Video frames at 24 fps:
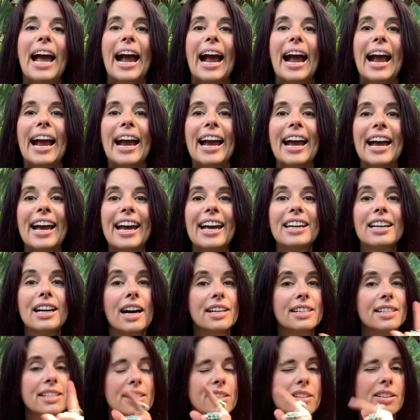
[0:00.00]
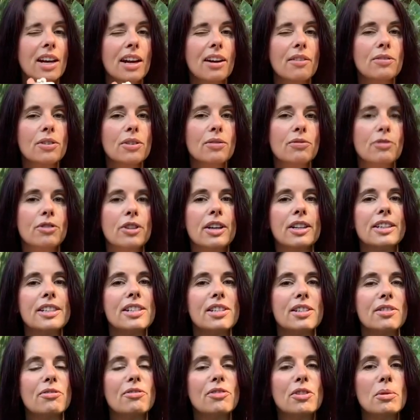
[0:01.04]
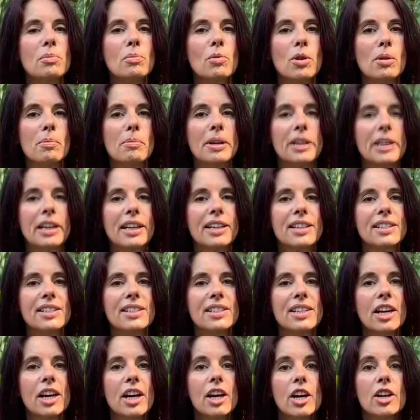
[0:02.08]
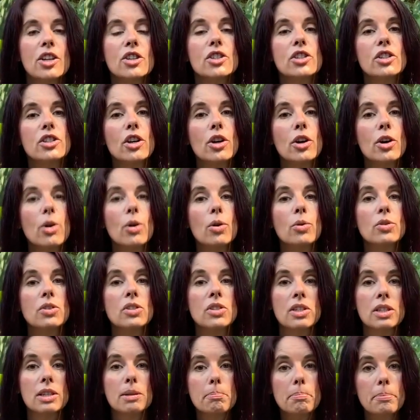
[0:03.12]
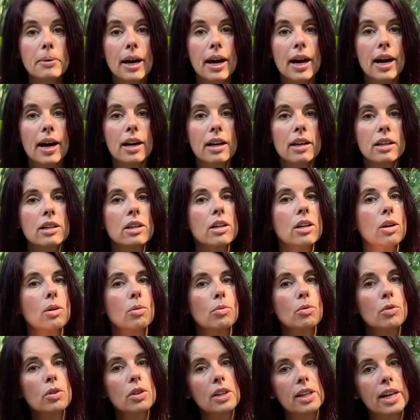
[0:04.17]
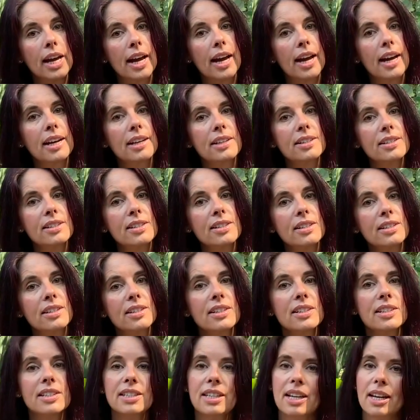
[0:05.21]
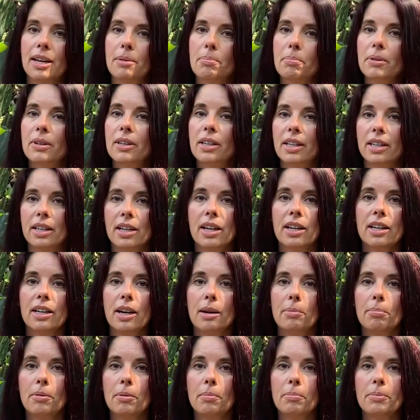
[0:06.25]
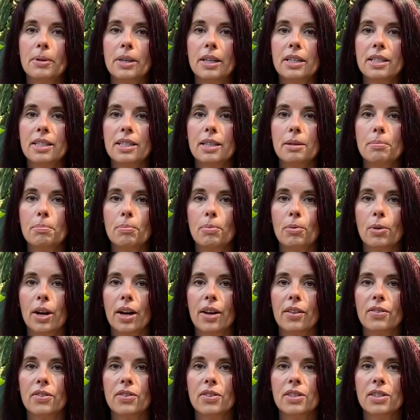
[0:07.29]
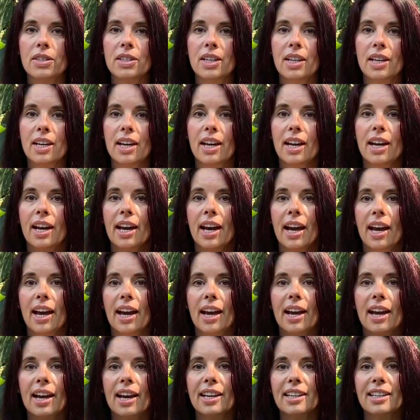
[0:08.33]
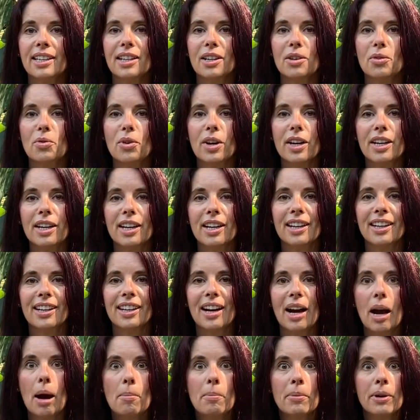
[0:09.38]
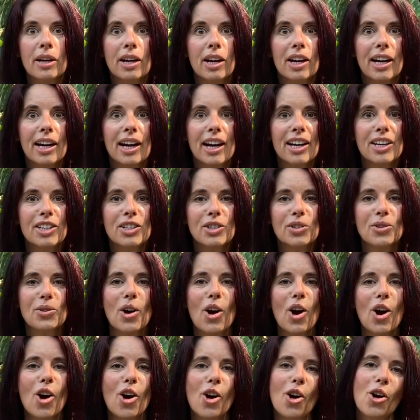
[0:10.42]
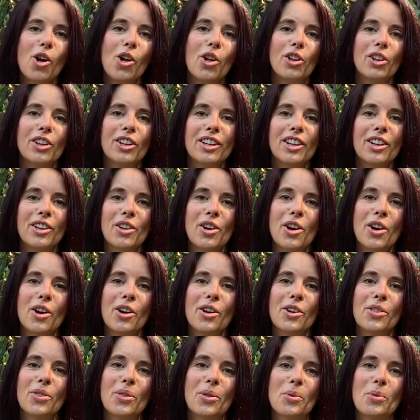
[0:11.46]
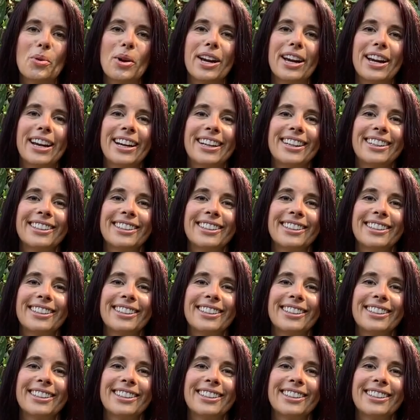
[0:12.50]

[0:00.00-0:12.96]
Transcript: and I still have you for at least a few more minutes. So sit back, relax, take a couple big deep breaths, and get ready. I'm going to guide you all along the way.